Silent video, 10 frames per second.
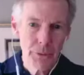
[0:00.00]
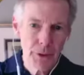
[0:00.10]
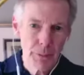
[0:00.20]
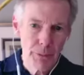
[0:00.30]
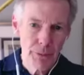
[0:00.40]

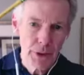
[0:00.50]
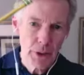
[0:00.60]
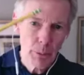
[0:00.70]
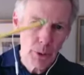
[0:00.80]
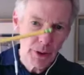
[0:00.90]
a
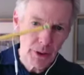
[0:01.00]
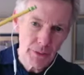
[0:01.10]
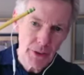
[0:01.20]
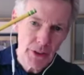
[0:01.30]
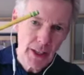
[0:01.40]
fingerboard, if
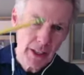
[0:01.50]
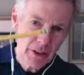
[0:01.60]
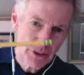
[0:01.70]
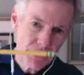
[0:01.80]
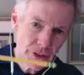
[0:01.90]
the neck
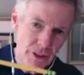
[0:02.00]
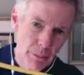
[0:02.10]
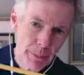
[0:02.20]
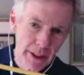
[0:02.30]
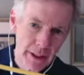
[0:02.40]
is
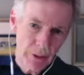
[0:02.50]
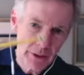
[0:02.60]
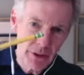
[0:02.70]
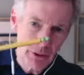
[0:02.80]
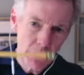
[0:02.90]
slipping or
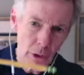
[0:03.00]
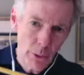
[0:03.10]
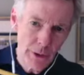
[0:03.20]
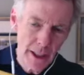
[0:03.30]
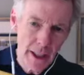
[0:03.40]

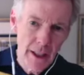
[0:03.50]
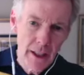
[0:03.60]
lowering,